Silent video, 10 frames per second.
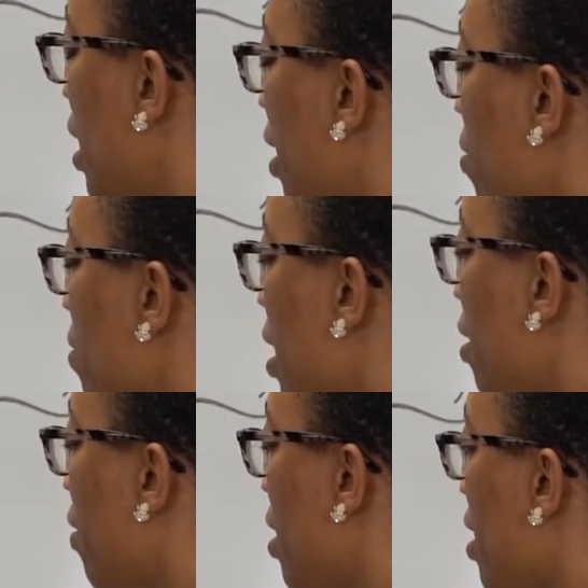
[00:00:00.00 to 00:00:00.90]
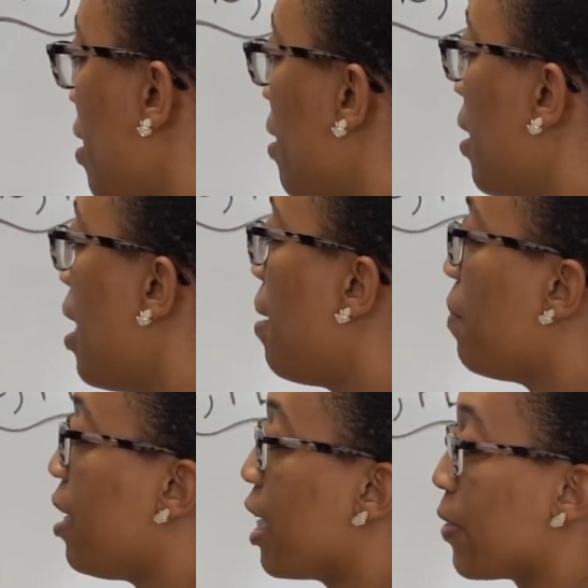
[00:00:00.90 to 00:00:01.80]
that goes under here
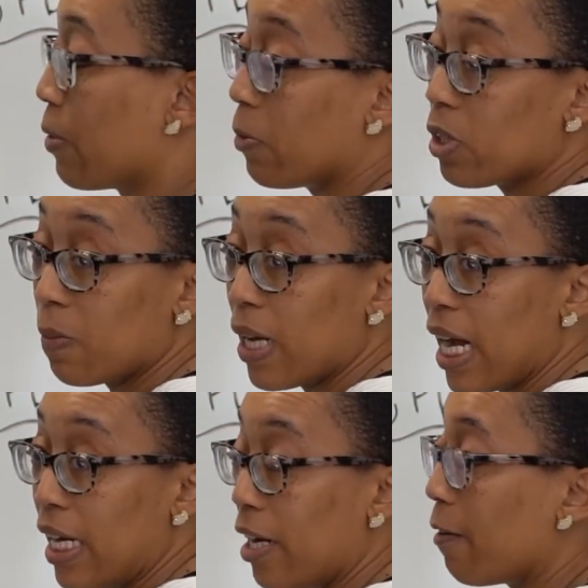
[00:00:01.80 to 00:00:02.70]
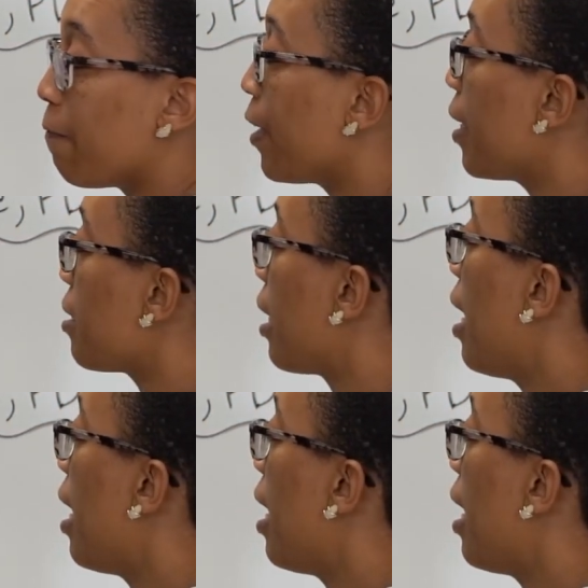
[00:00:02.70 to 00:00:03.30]
because we're multiplying here first.